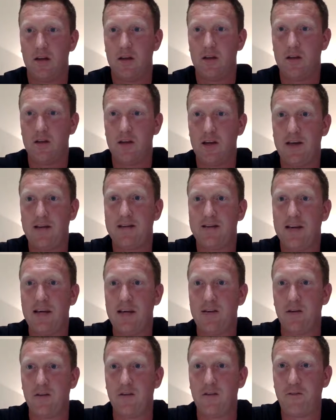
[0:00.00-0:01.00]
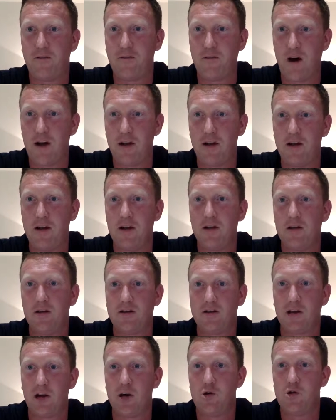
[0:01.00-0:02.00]
This is a fun
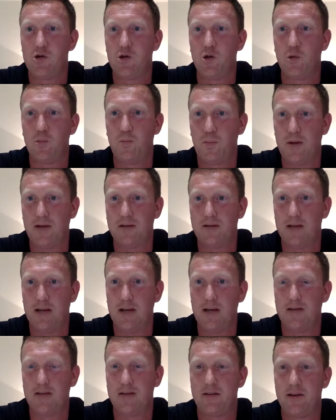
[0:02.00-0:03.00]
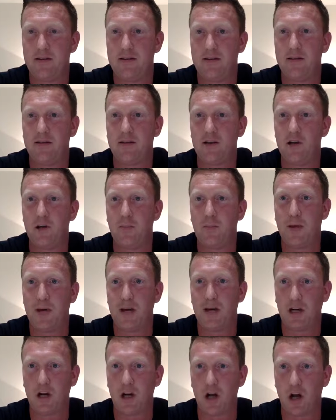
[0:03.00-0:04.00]
social business. This is going to be
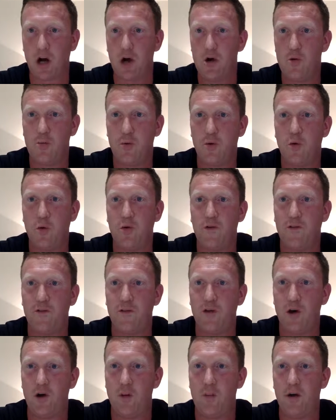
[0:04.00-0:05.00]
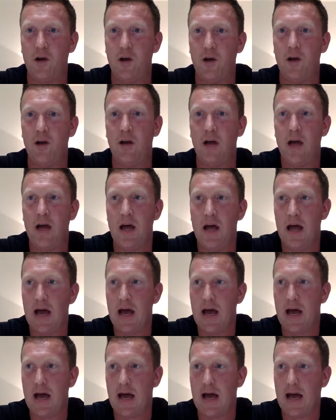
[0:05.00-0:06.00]
a global phenomenon.
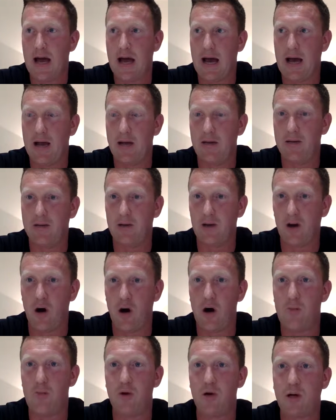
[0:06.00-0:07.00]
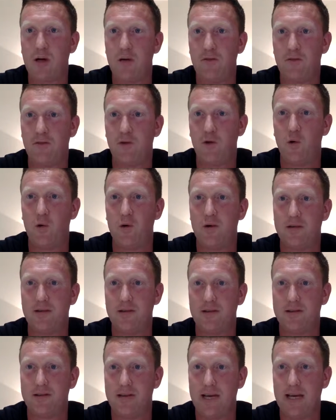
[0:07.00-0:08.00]
And I'm looking forward
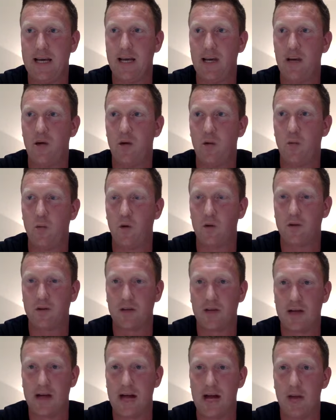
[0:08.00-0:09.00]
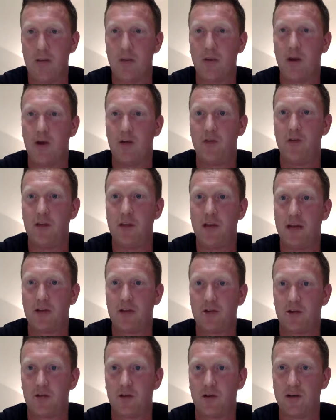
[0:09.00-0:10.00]
to seeing what's going to happen over the
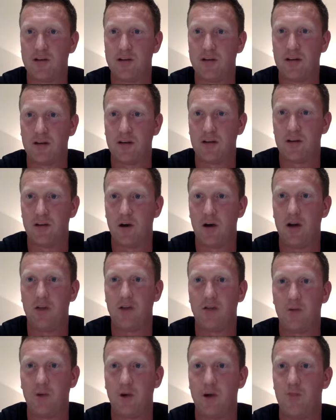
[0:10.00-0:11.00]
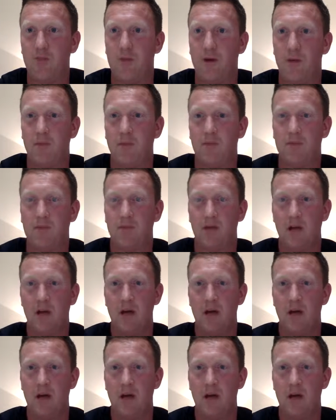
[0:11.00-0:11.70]
next 3, 6, 9, 12 months.